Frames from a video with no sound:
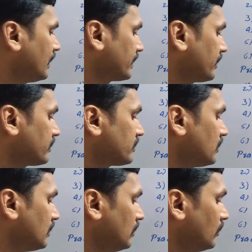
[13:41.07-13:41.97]
Another,
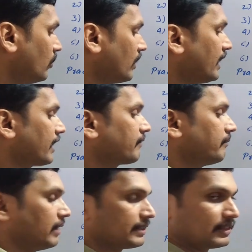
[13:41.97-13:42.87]
lunar
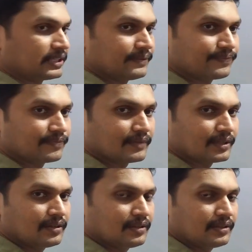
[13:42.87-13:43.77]
month.
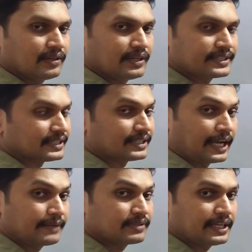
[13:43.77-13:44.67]
It is a
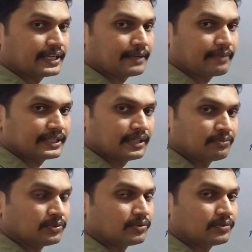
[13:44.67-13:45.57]
time taken by the
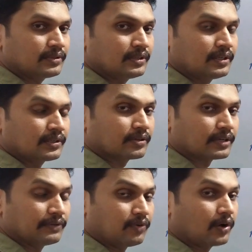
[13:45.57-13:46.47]
moon to
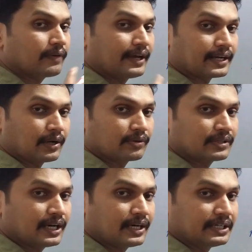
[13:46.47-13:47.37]
revolve
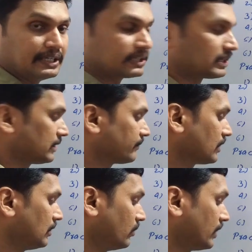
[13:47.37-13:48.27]
around the earth.
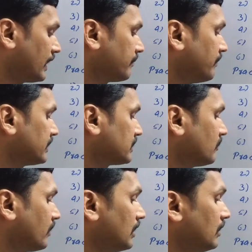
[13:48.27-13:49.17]
Lunar
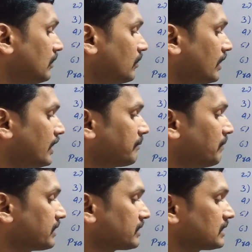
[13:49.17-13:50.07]
month. 1 lunar
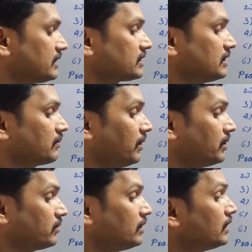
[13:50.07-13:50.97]
month is
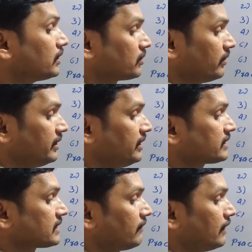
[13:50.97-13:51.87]
equal to
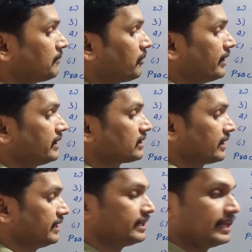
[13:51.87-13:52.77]

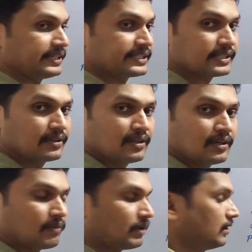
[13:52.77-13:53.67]
27.3 days.
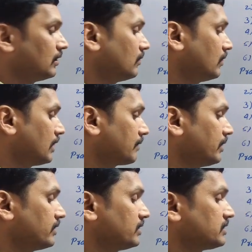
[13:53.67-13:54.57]
1 lunar
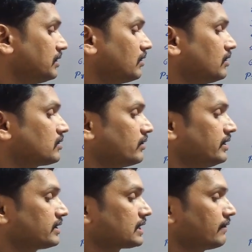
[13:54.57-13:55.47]
month is equal to
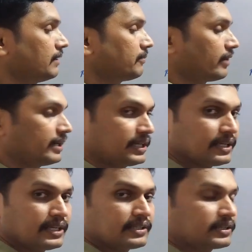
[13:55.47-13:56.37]

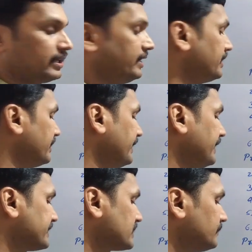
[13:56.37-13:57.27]
27.3
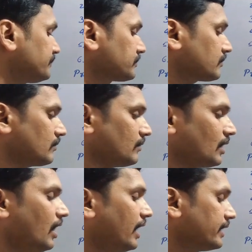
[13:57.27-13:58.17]
days.
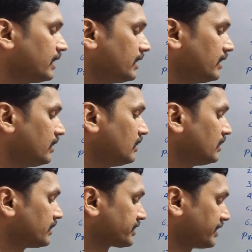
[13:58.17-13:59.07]
And
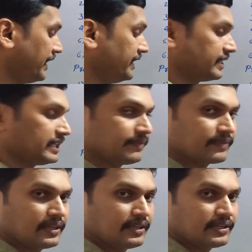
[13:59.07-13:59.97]
shake
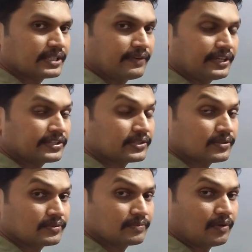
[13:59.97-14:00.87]
is a very
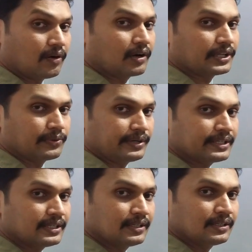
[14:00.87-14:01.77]
small
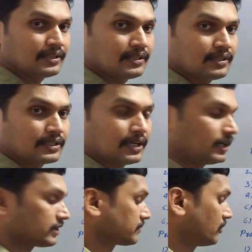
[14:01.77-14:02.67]
unit. The